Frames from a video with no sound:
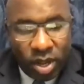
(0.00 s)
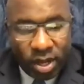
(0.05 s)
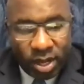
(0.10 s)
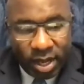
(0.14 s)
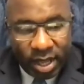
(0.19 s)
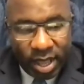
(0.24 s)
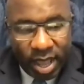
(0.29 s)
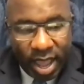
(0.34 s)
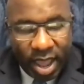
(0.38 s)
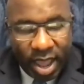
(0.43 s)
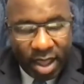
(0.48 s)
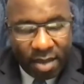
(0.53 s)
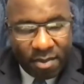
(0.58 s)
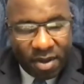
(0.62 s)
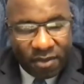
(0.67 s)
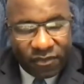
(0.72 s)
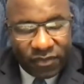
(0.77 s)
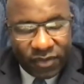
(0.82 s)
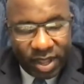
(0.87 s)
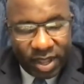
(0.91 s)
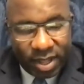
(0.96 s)
the game. I
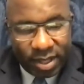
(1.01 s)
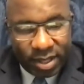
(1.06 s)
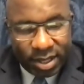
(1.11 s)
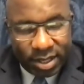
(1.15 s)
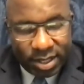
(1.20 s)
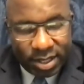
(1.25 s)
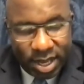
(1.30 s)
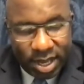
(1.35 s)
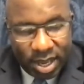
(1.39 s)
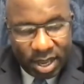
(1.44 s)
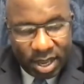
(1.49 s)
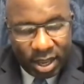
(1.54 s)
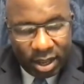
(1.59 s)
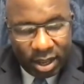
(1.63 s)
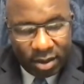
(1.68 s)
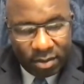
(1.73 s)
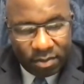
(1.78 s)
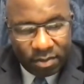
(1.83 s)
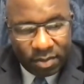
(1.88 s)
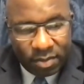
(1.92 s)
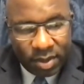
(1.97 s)
forget the
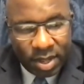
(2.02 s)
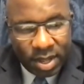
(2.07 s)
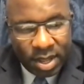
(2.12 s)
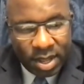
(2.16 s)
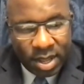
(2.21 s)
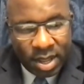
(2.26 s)
team.